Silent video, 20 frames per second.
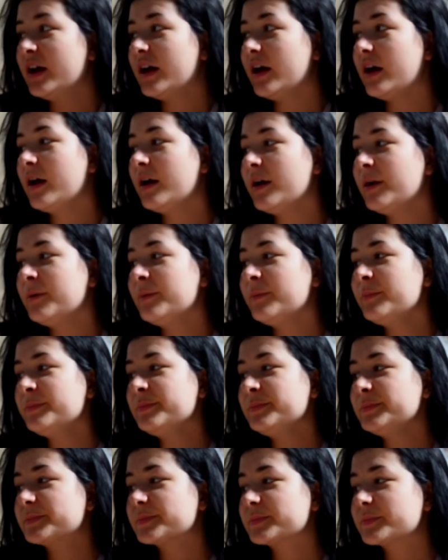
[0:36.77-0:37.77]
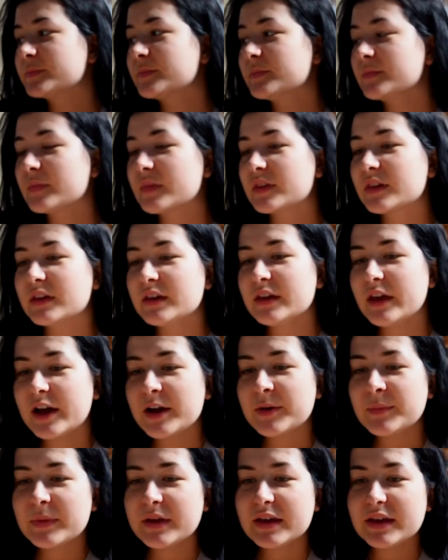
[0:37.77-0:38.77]
Yeah,
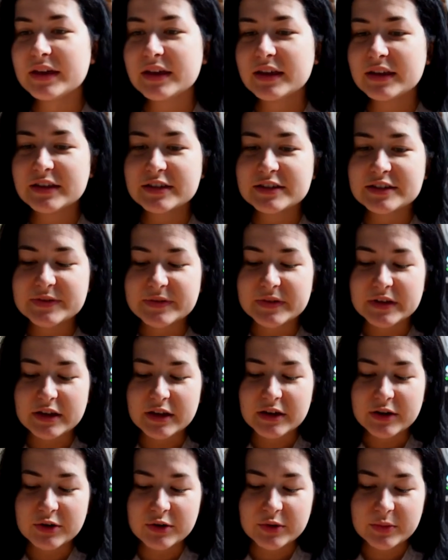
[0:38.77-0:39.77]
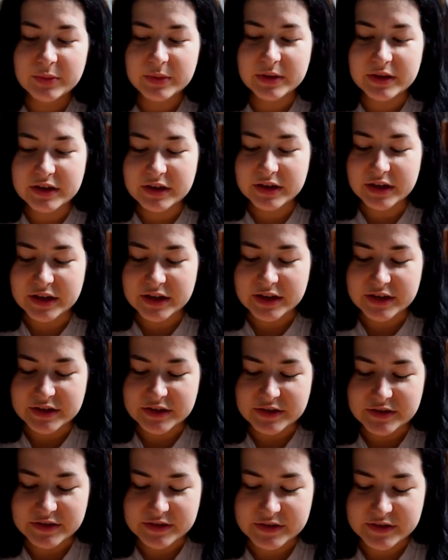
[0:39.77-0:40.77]
I'm making this video
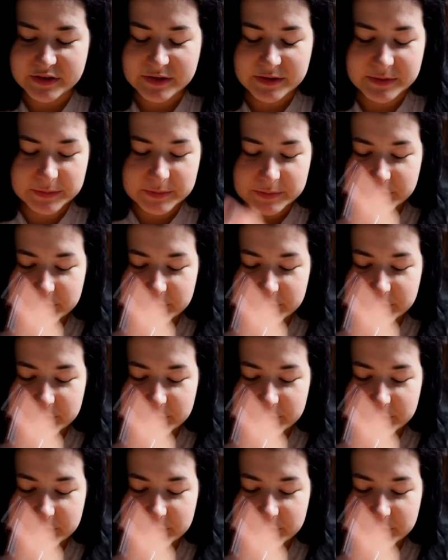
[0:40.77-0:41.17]
because